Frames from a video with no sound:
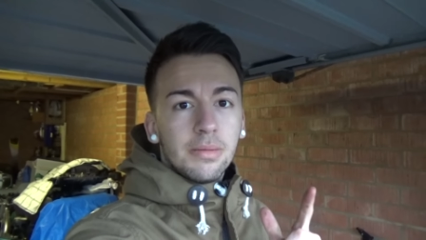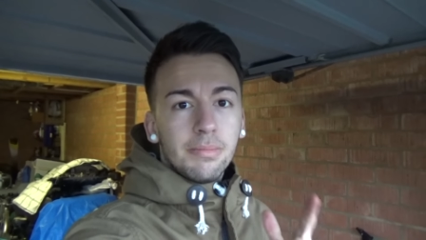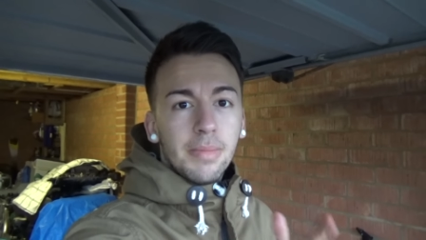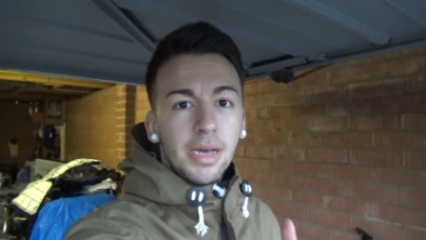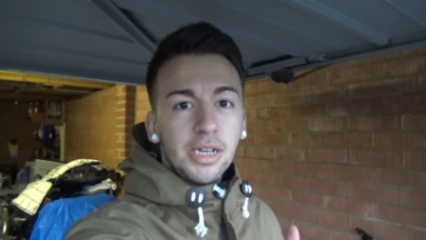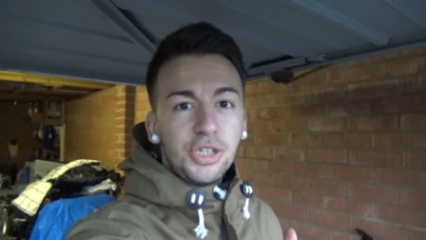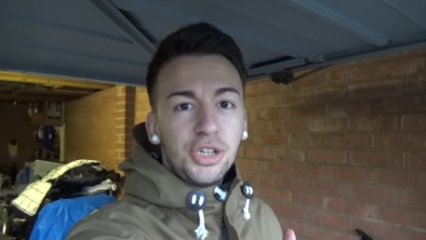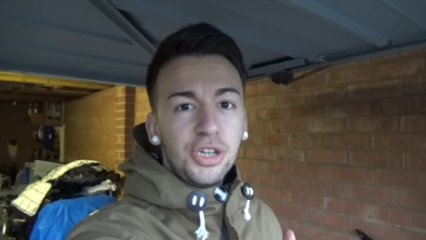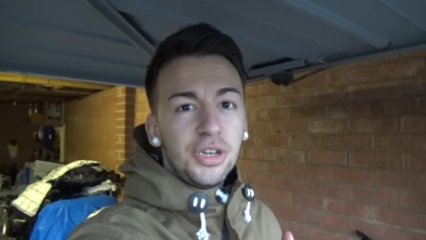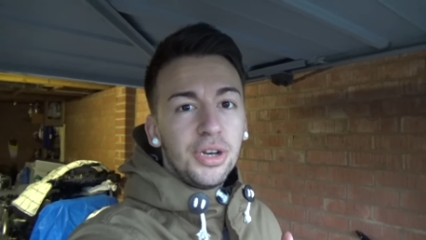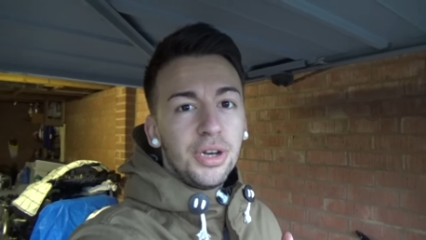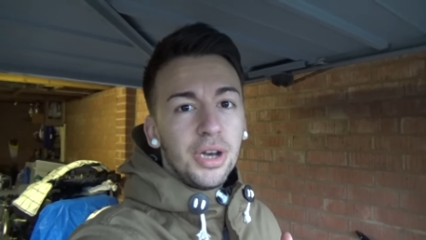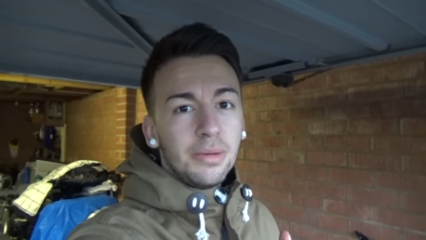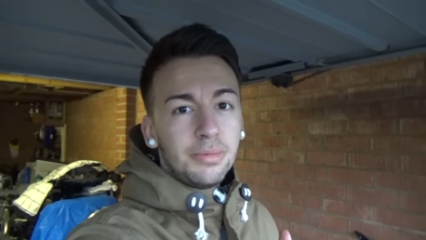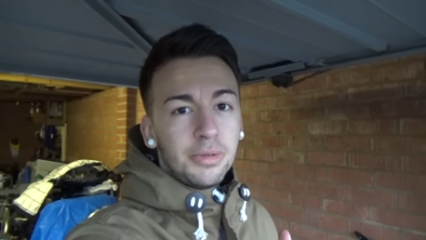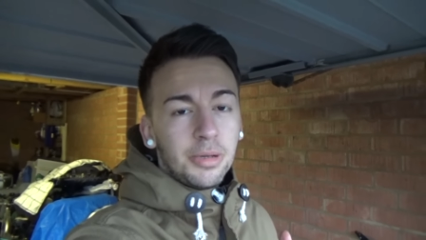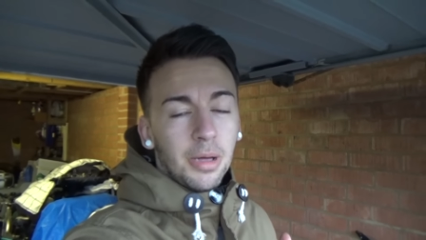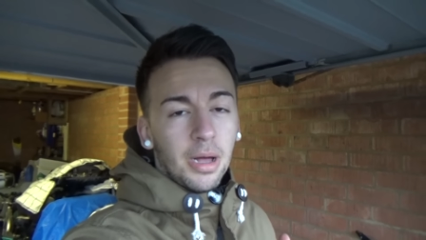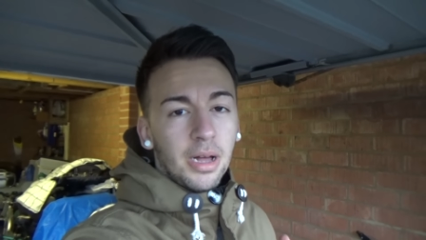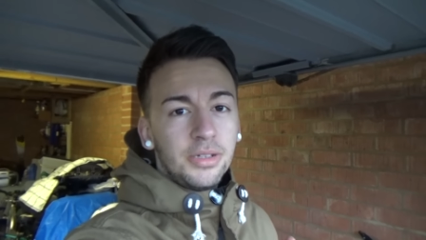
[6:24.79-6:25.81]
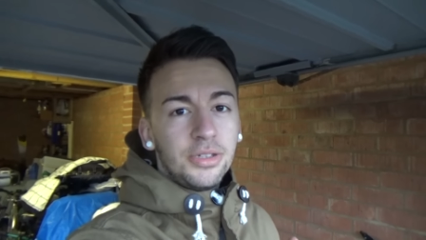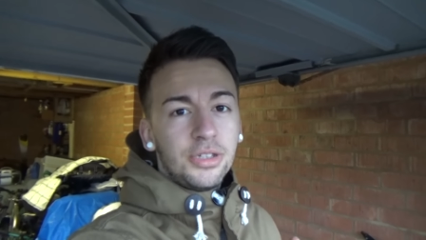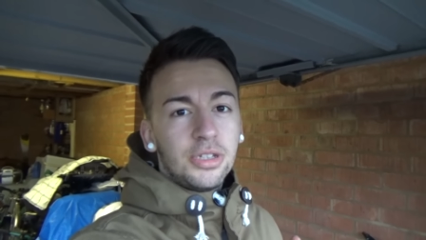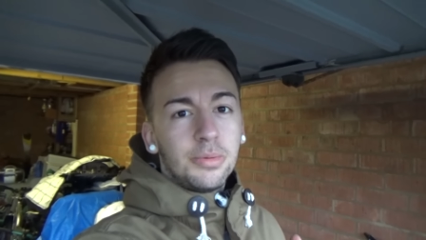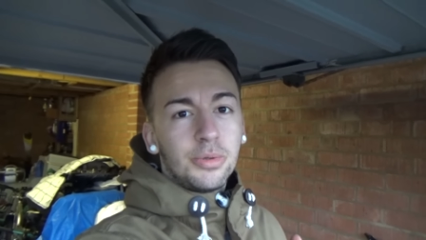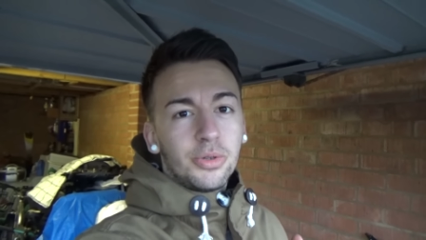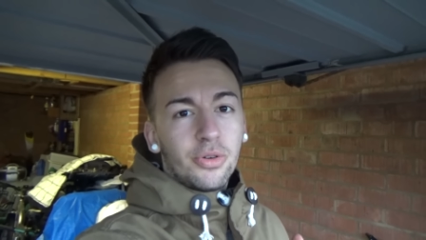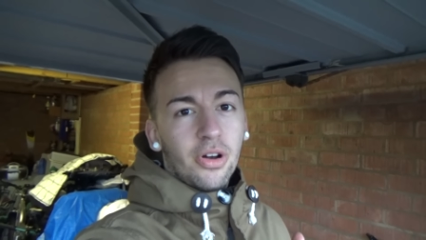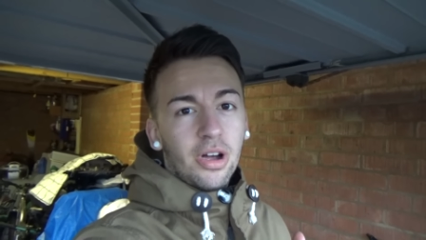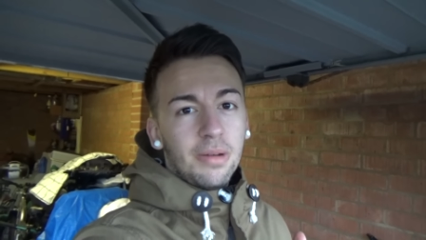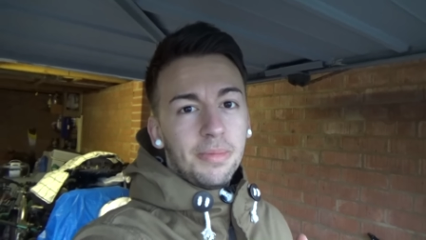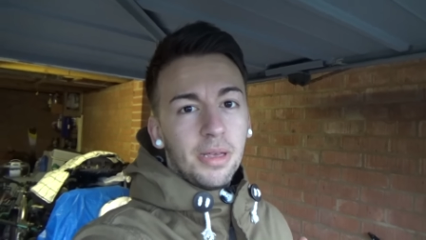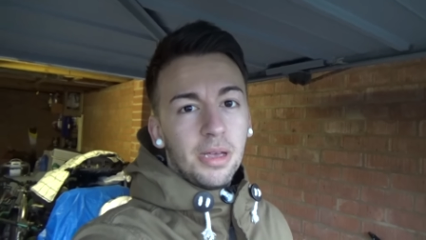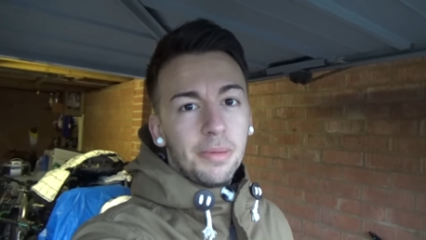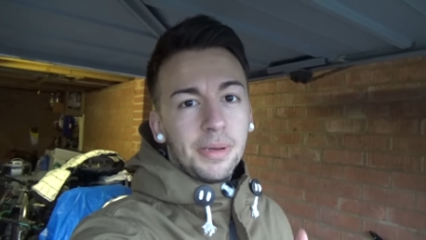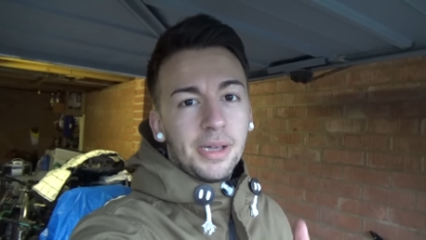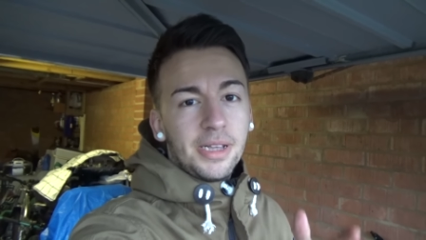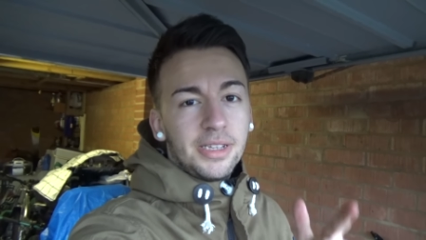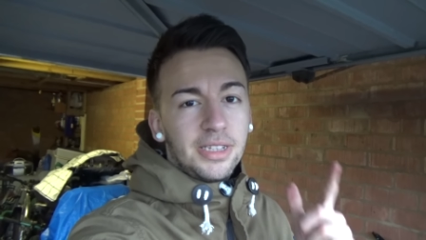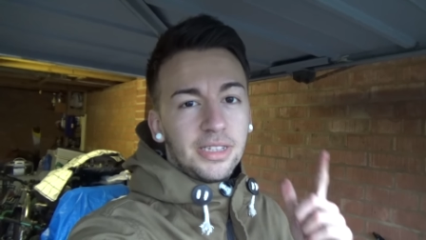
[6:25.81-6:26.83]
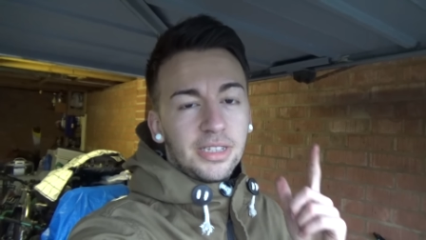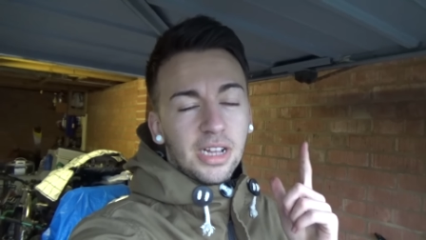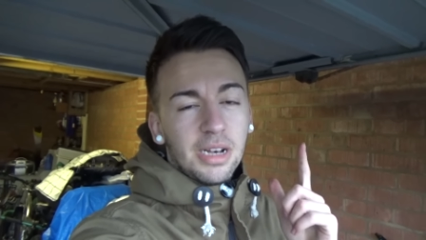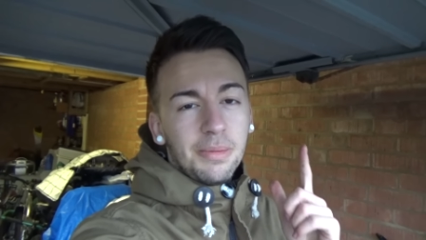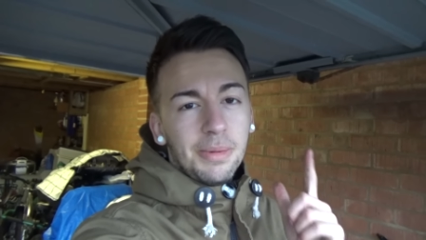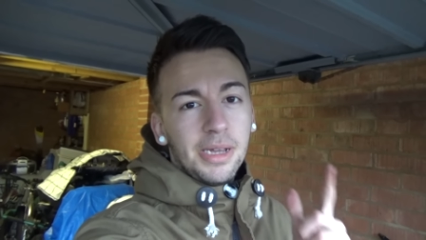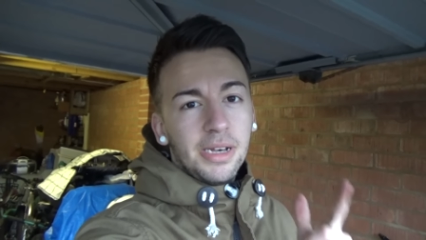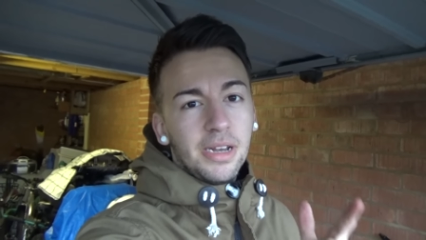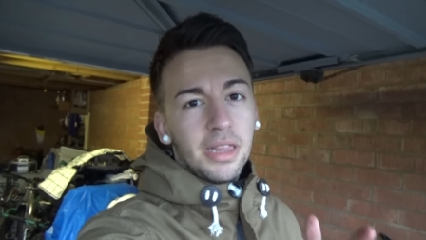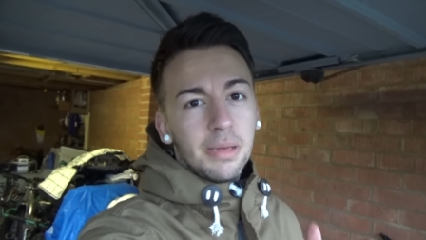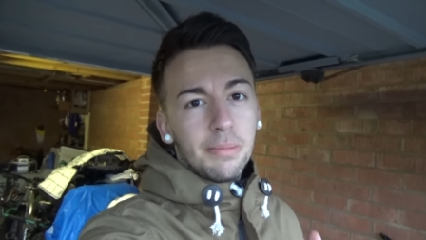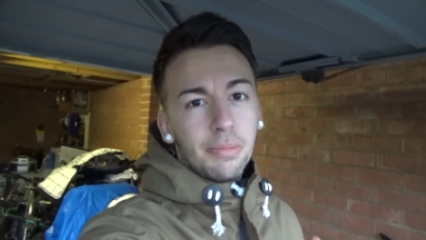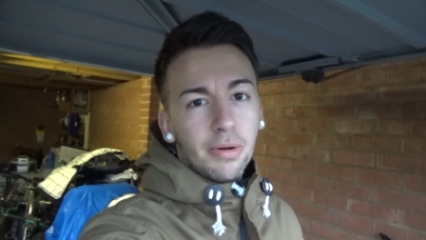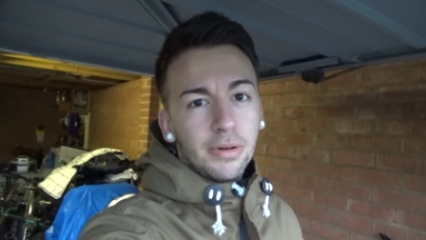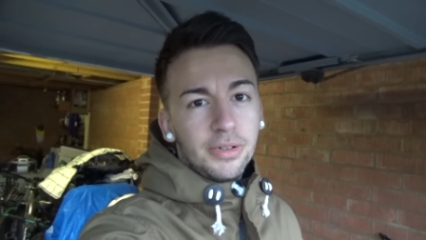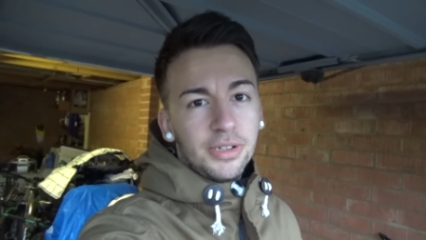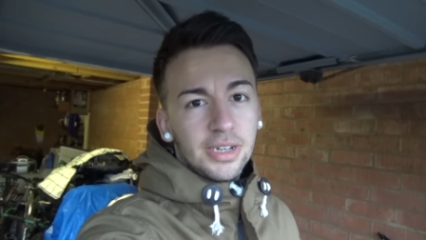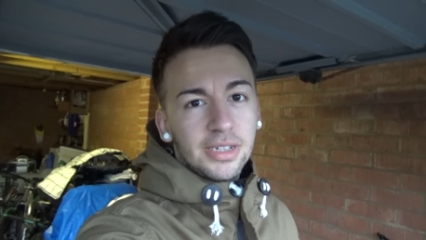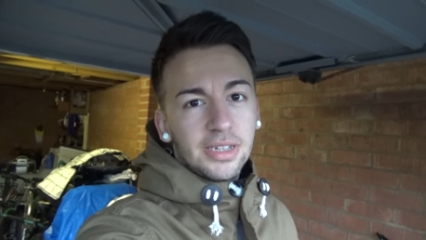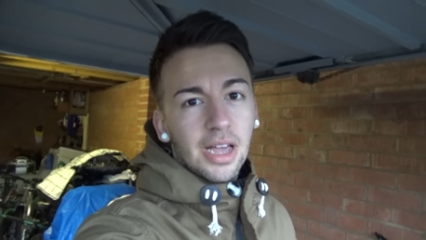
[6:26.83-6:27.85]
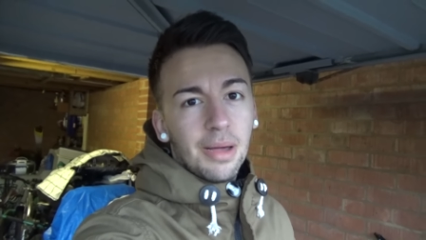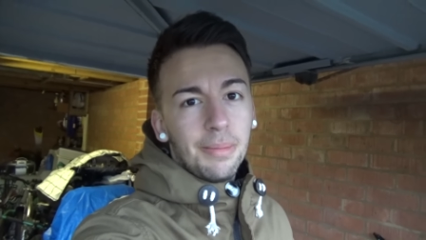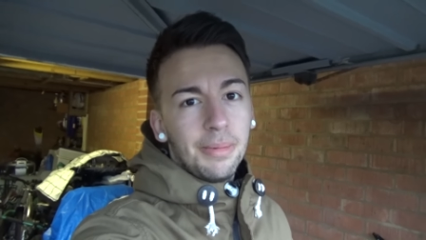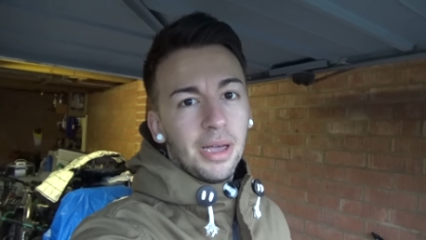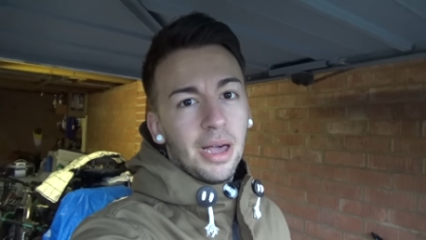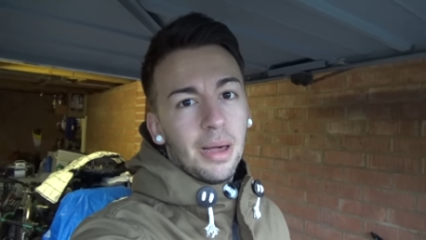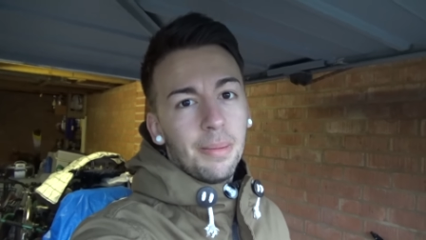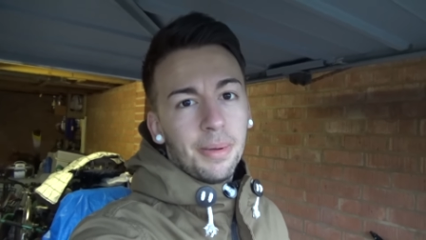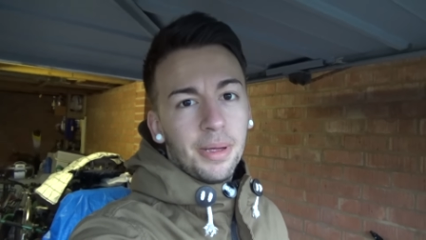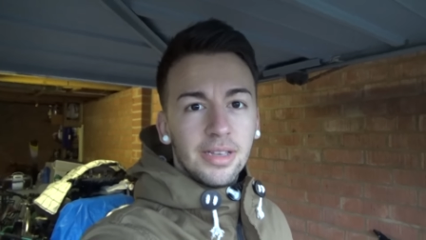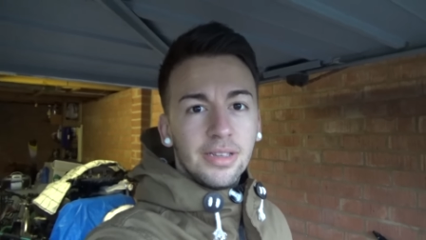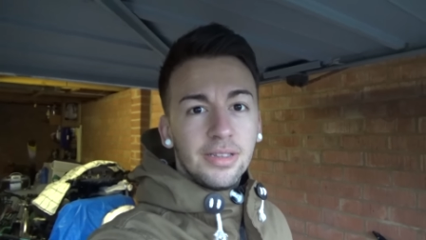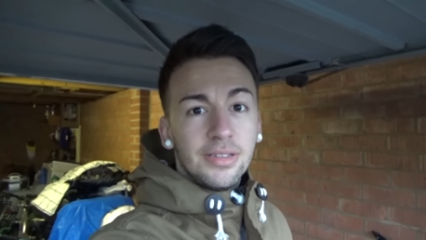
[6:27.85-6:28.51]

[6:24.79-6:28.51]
Make sure you don't unsubscribe though, because there's going to be another project coming up.